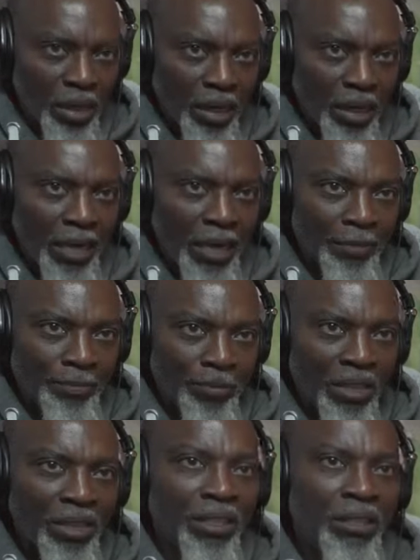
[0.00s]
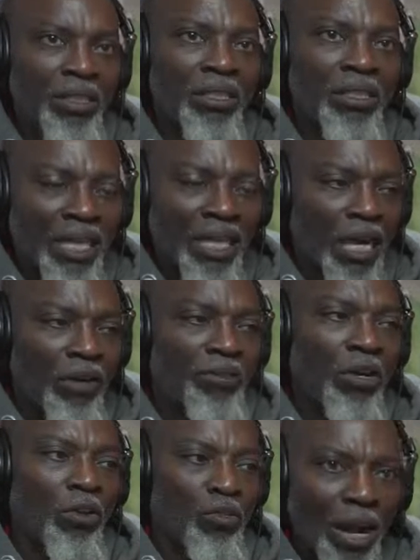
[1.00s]

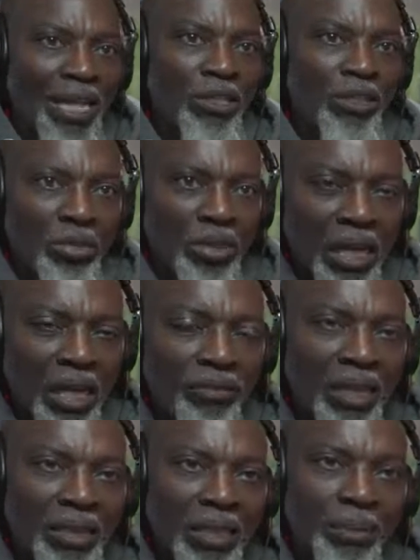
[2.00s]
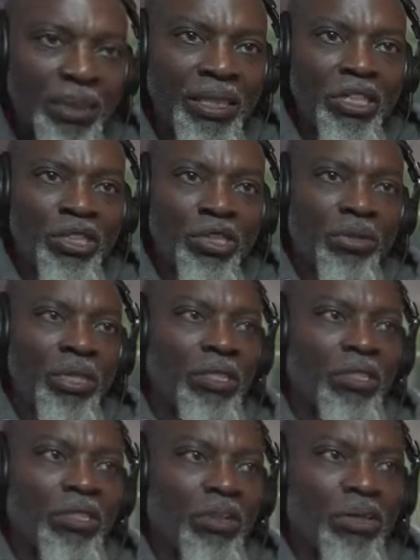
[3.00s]
the right to self-determination is
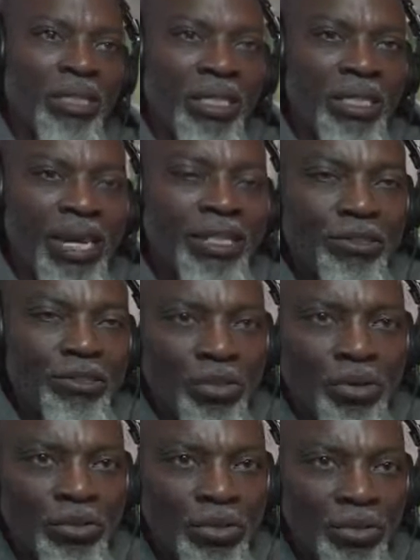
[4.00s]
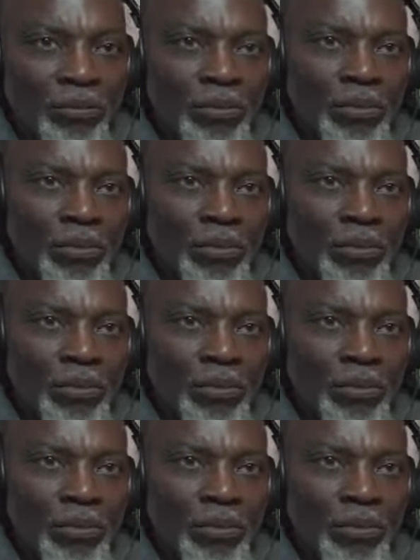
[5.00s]
not denied to us.